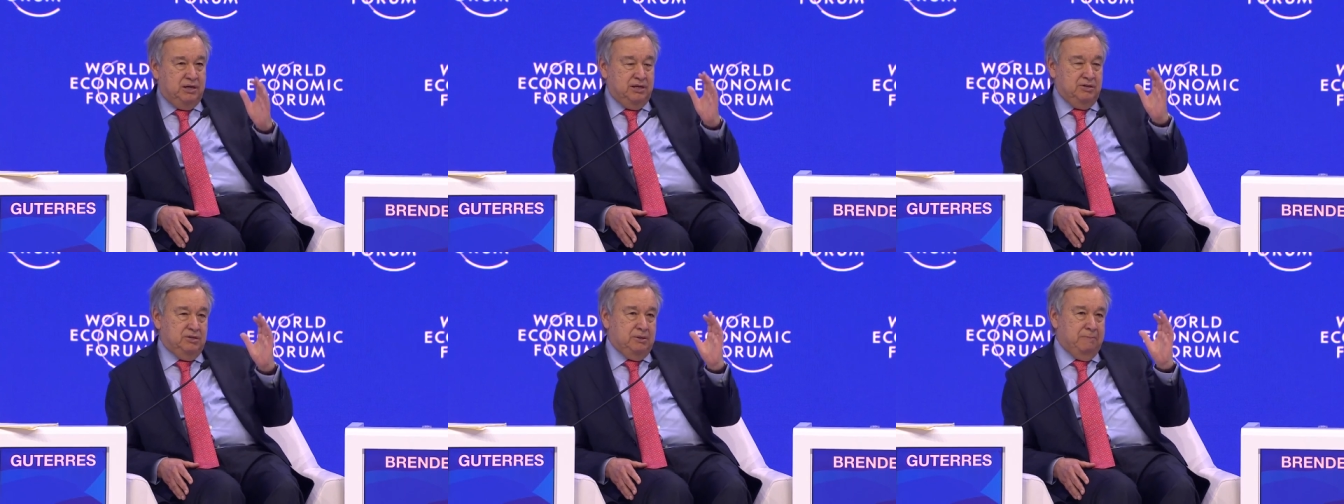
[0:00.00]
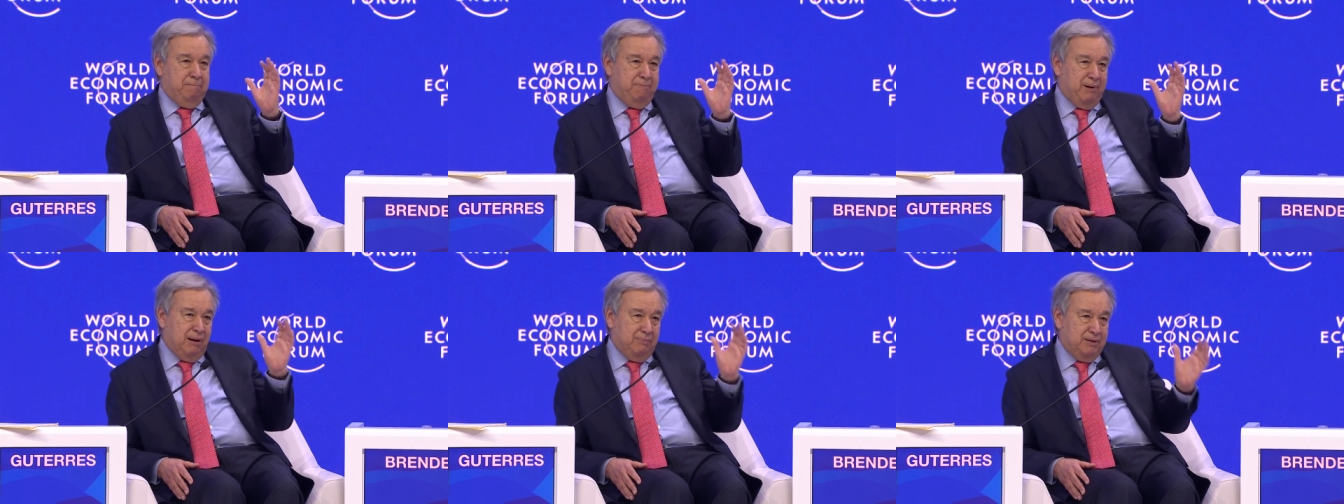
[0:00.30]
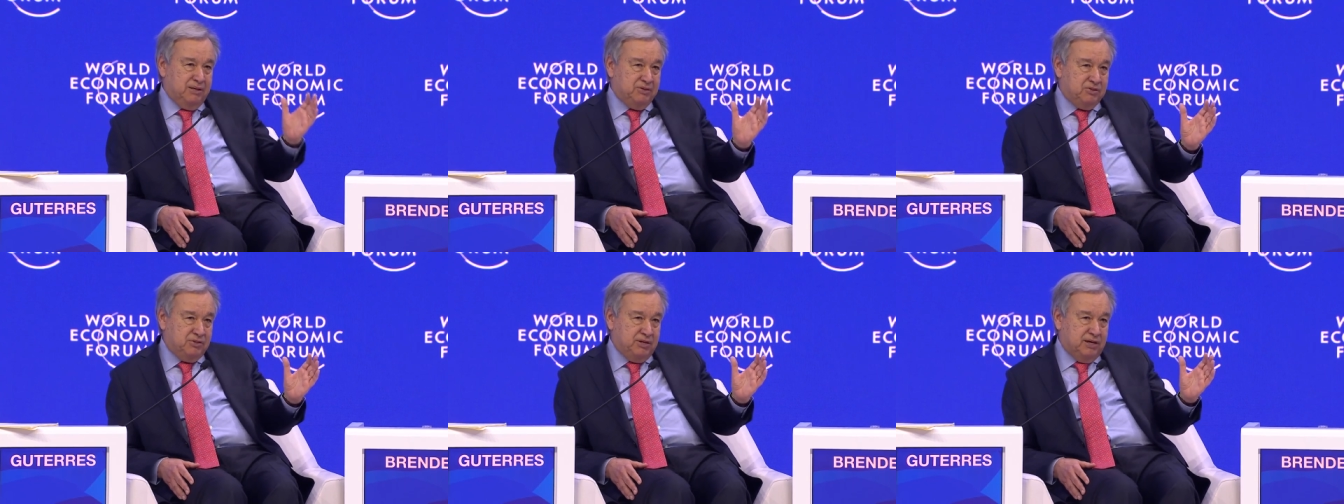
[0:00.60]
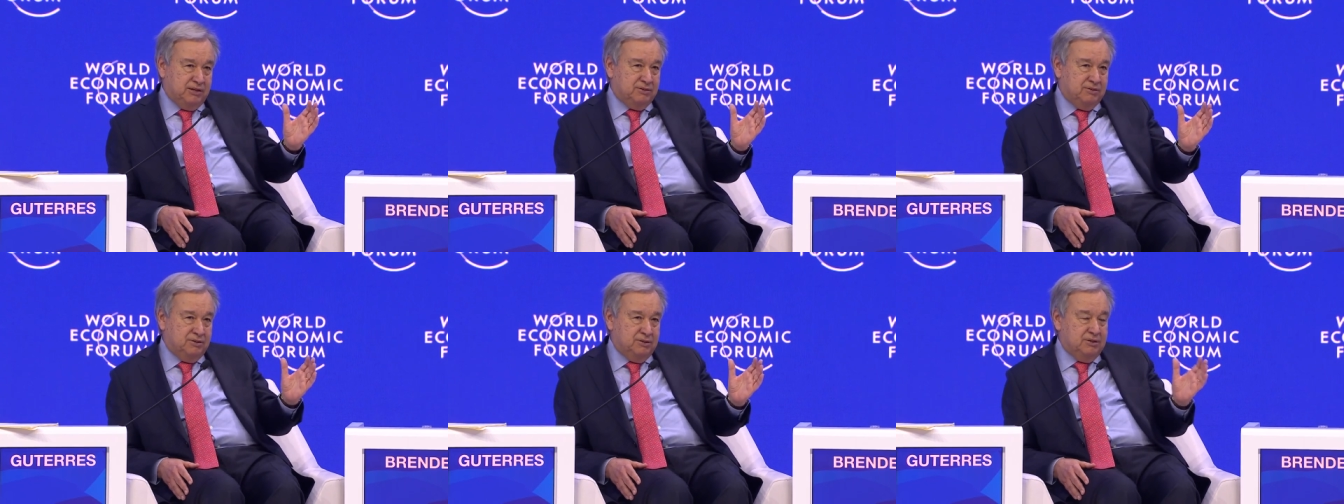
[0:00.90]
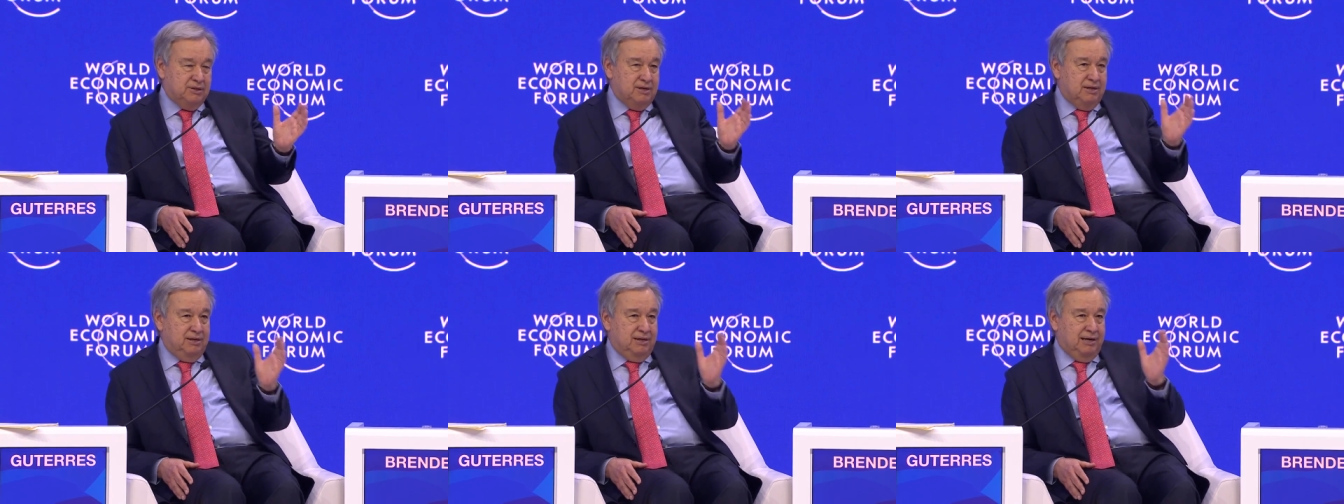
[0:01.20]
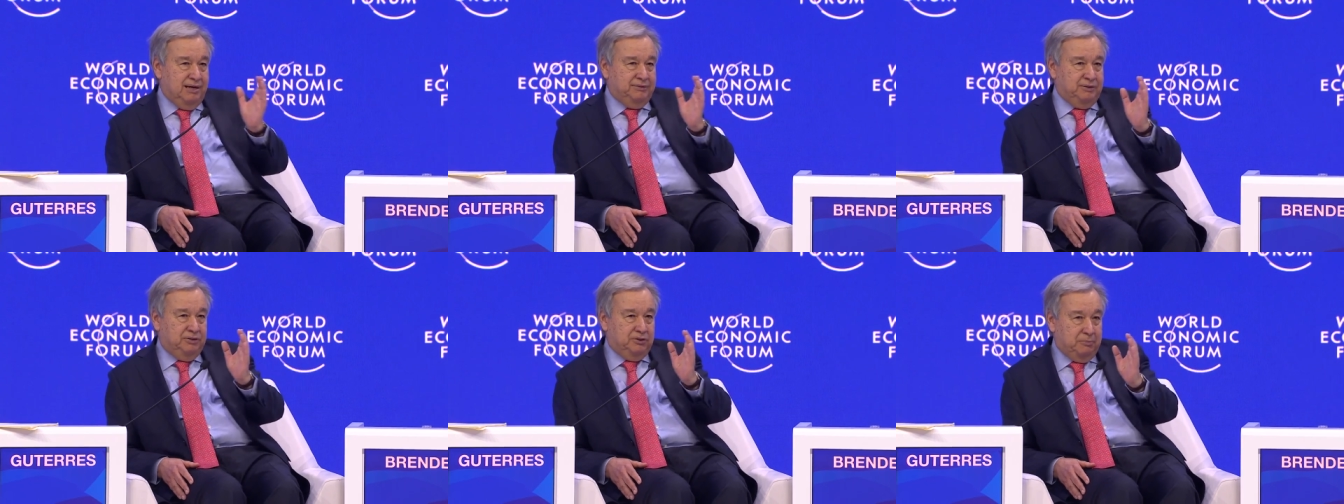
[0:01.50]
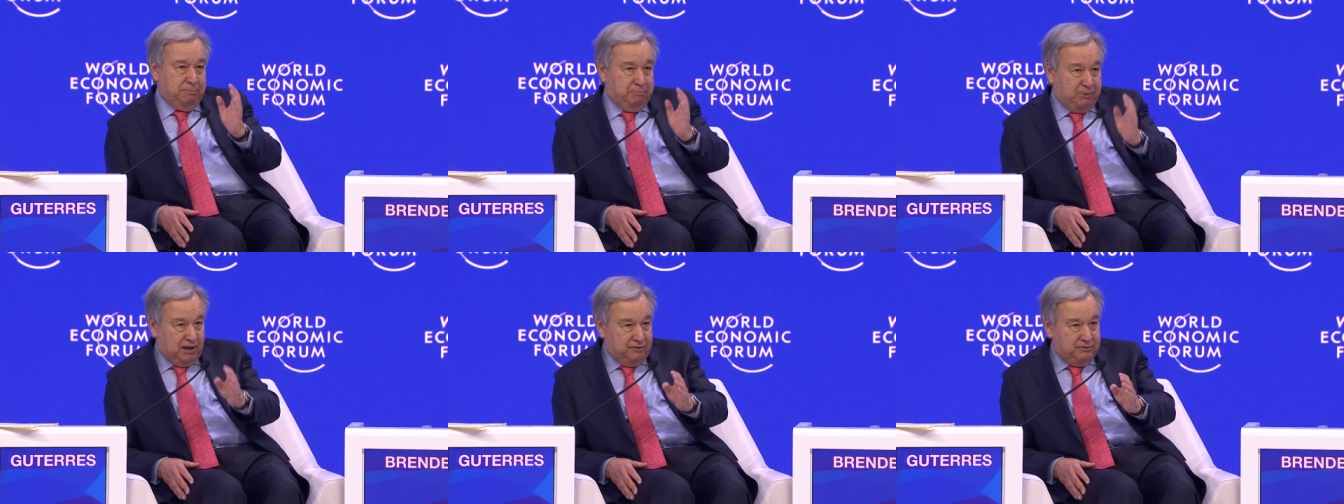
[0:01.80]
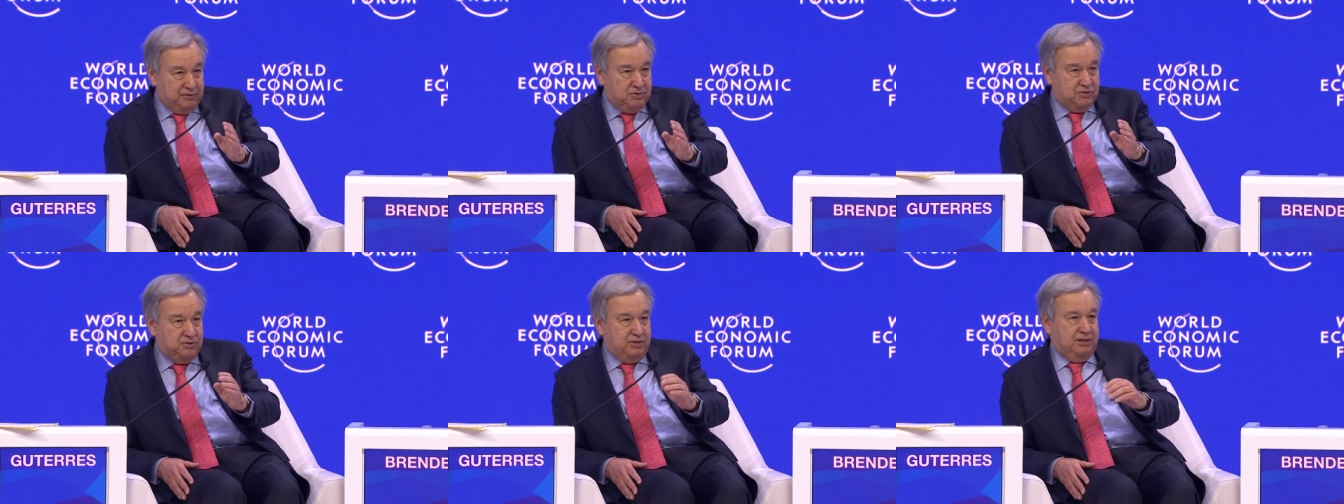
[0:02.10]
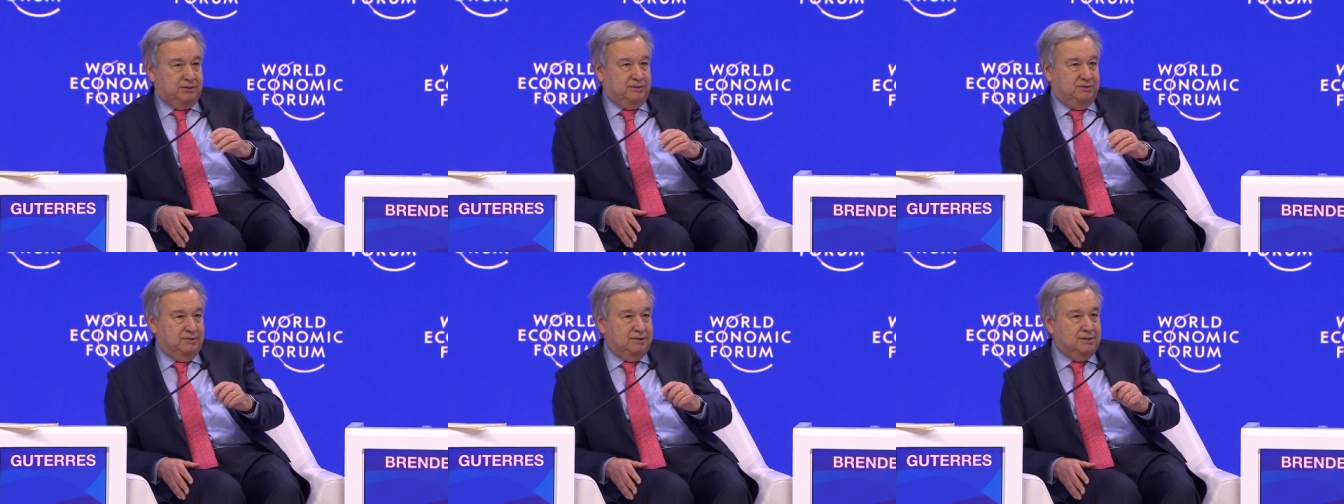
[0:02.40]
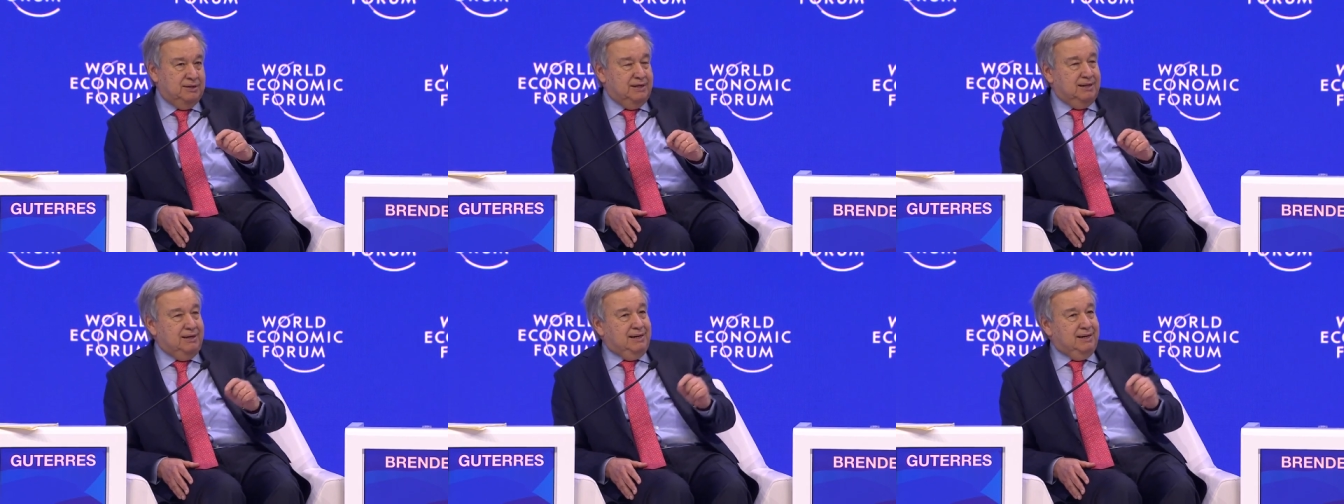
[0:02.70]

in the public sector and in the private sector.